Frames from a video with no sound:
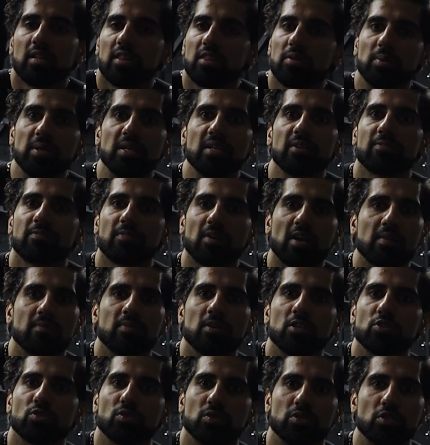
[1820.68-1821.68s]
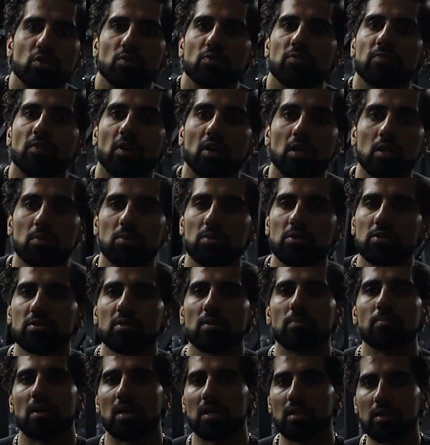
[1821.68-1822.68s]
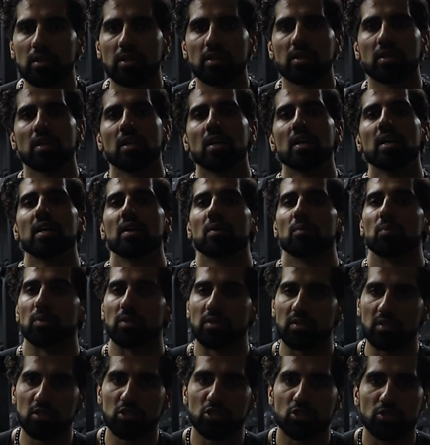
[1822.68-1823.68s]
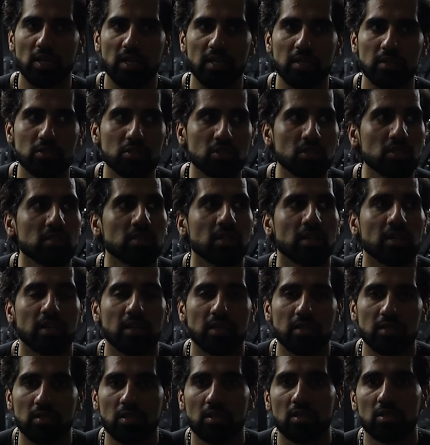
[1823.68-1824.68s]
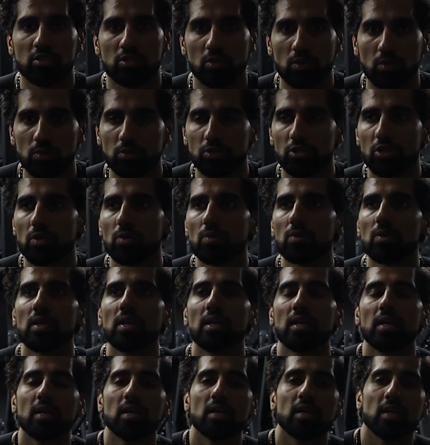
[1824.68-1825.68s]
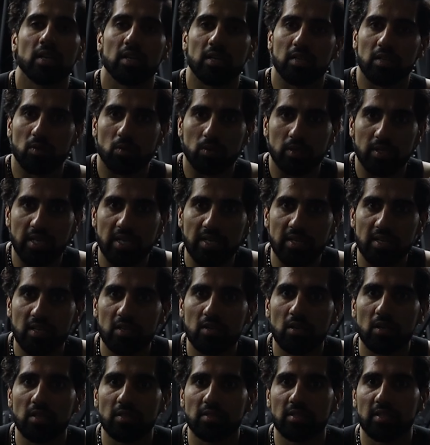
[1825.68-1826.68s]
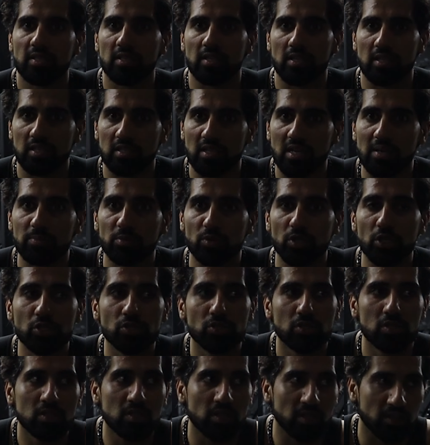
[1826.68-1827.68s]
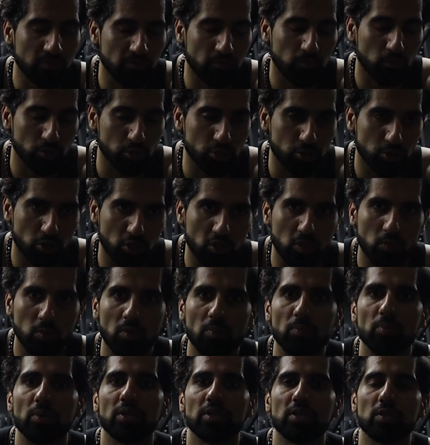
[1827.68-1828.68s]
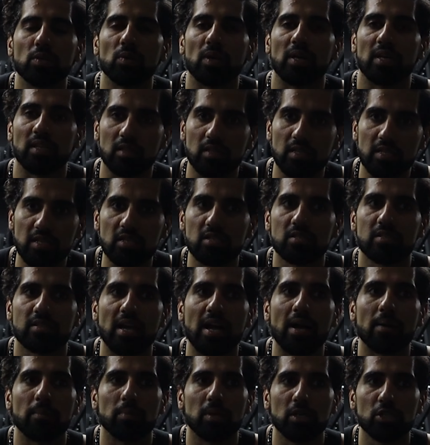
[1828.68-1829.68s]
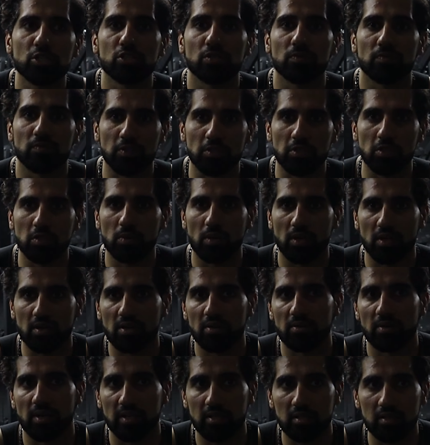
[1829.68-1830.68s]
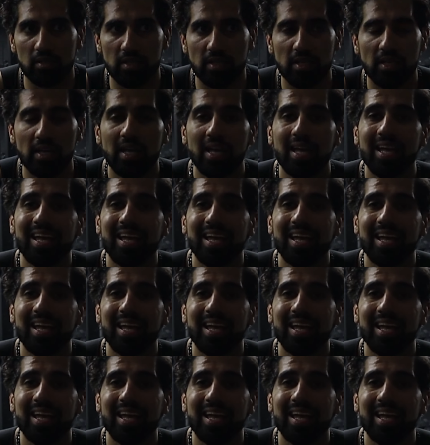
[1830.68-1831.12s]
300 to 500 new followers a month. With this strategy that I told you, and organic content and collaboration, it for sure will bring you at least that much if you do it correctly.